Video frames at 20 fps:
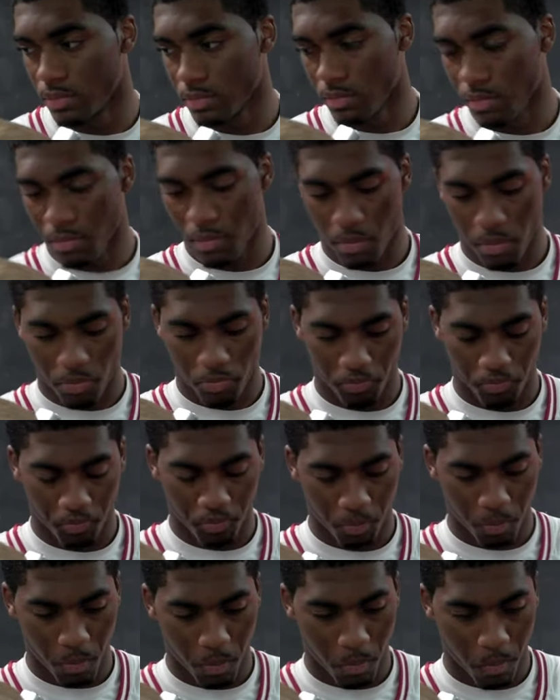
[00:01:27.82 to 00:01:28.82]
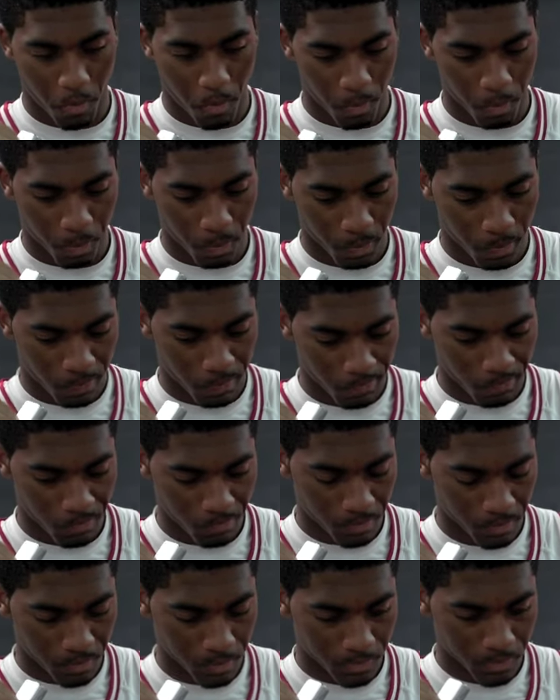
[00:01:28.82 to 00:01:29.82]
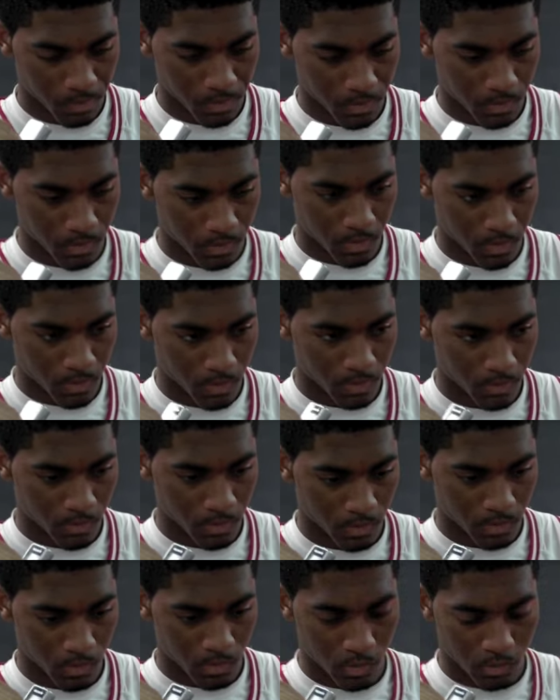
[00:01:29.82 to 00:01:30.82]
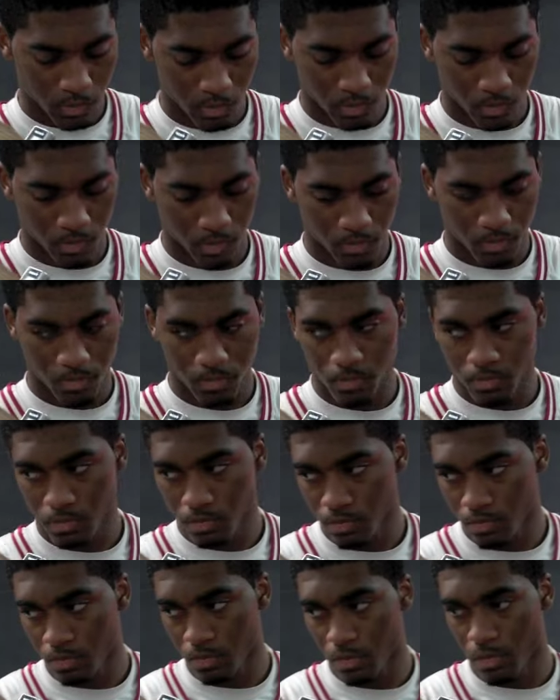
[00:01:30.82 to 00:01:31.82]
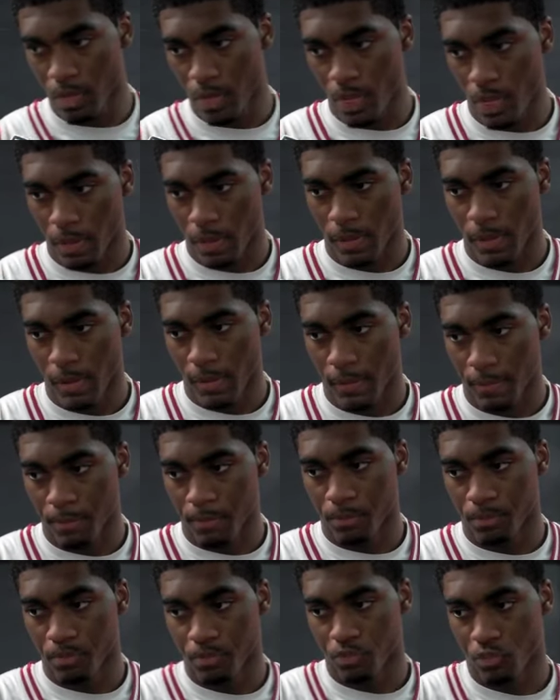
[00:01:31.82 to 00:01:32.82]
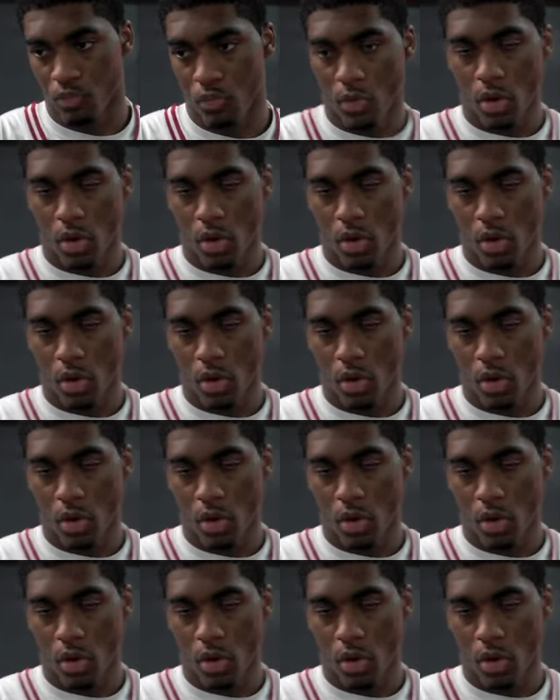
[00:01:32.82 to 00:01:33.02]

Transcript: How much more comfortable do you even feel from the scrimmage last Friday to this game? Do you feel healthier?